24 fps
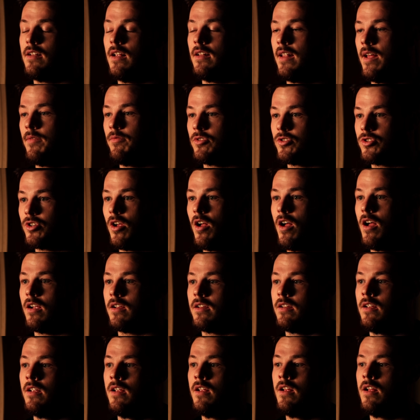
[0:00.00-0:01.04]
level shock.
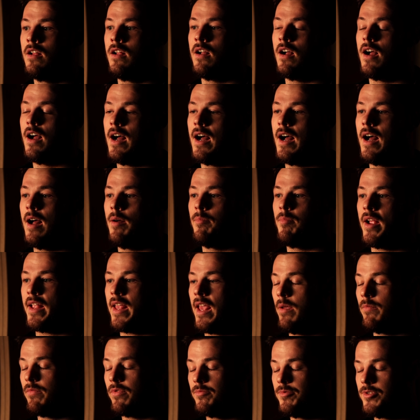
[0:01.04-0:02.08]
I
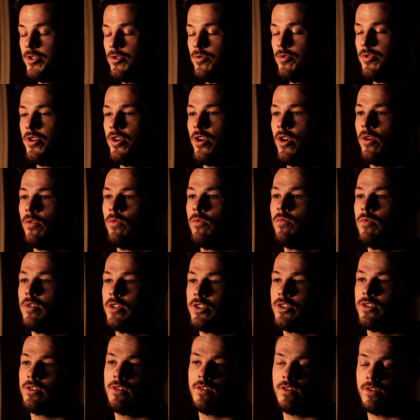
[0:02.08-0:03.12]
came from junior,
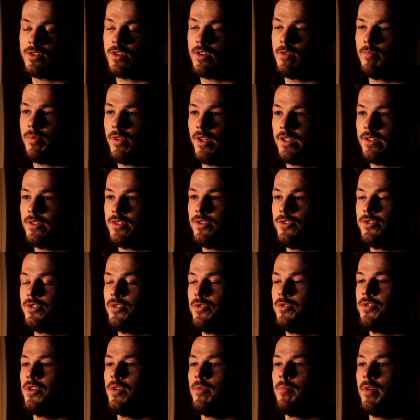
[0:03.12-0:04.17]
which there's good players in
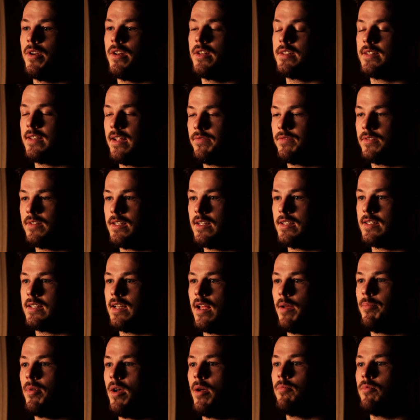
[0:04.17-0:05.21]
junior, but it's definitely a
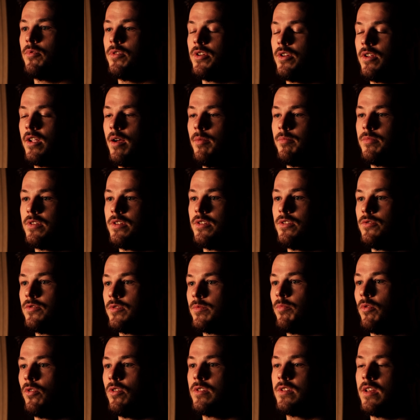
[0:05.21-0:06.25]
step up when you come to youth
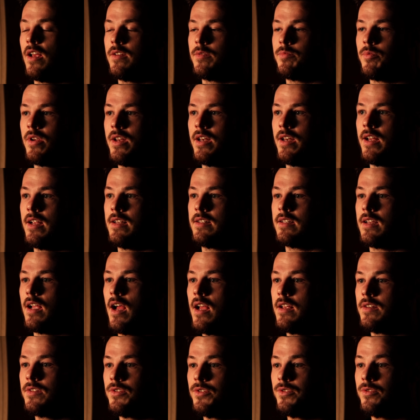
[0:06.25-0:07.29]
sports. I was playing against
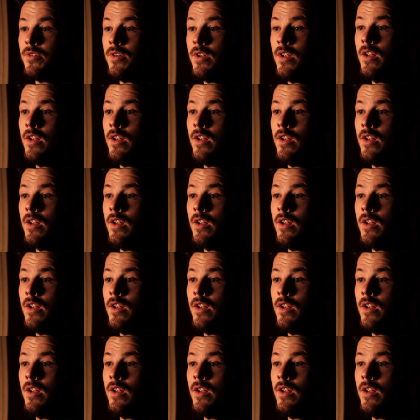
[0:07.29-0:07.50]
guys who